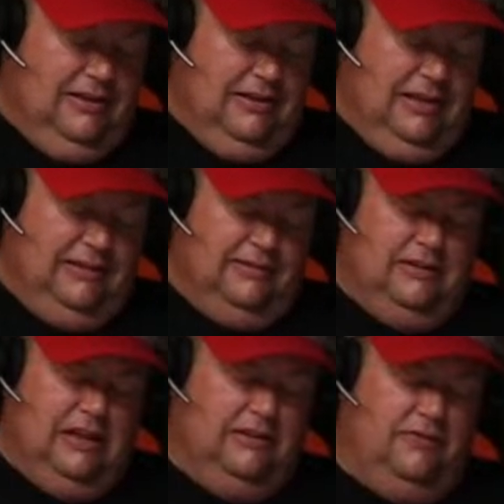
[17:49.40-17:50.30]
It's
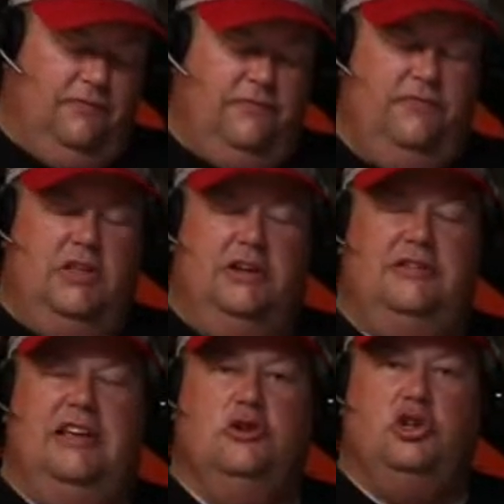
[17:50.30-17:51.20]
the
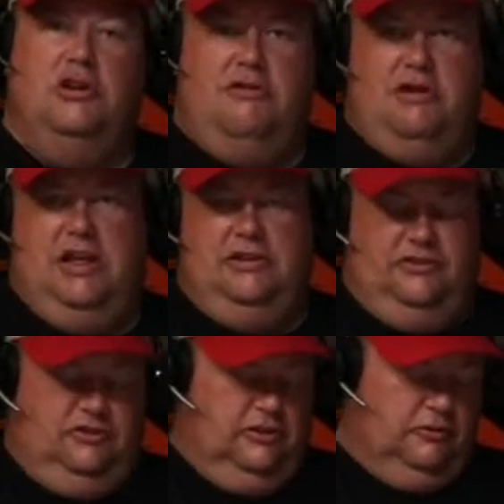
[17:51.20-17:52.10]
tension on it's
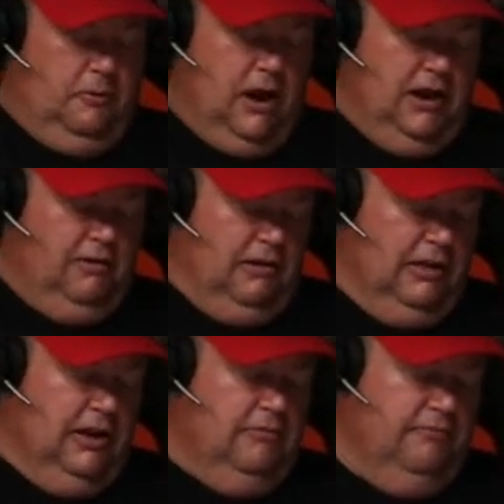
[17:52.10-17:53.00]
just right,
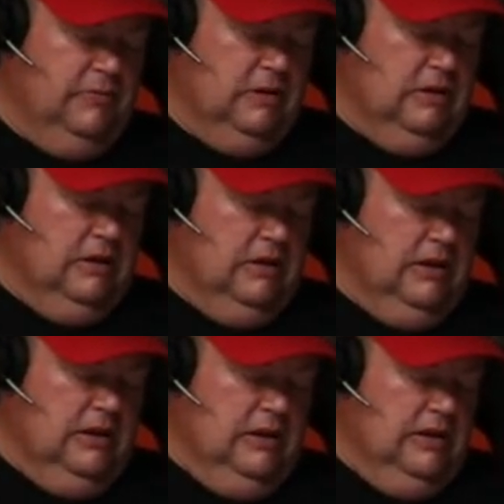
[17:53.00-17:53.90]
really.
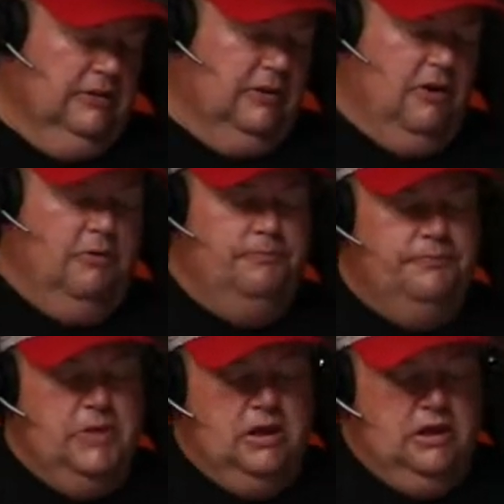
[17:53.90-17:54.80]
So
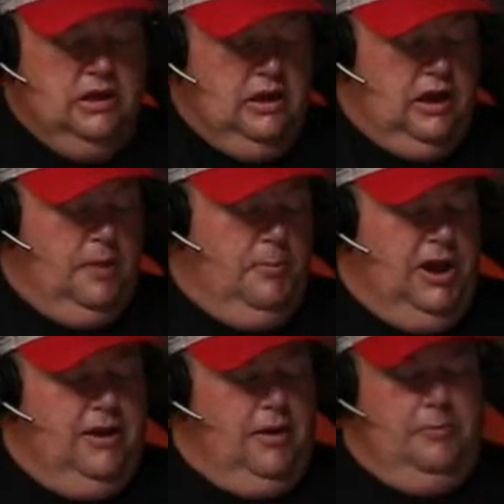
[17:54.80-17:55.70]
I
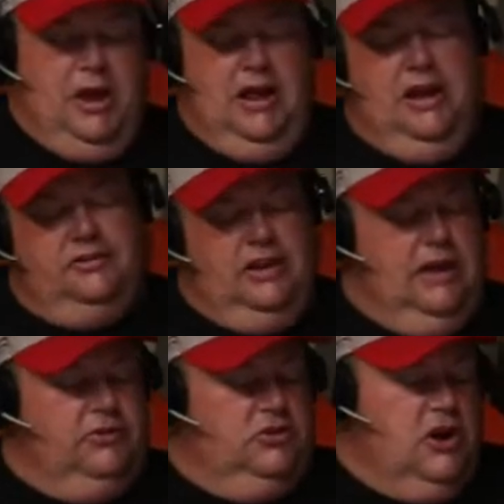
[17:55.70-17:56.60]
might actually have
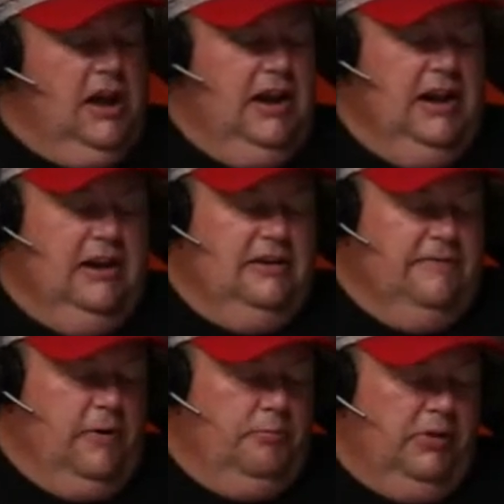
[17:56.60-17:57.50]
to try it in a
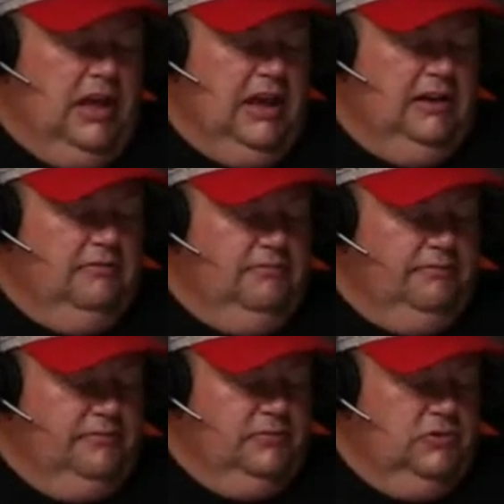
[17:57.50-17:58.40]
different plane
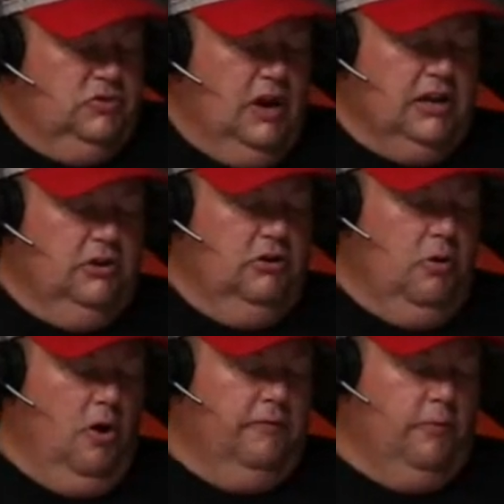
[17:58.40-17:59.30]
so I can do
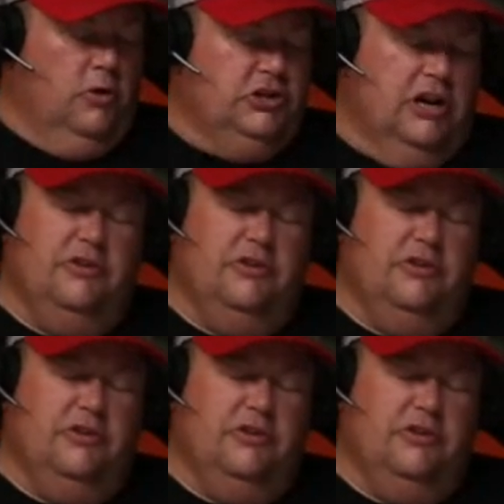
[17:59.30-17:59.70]
all 4 channels,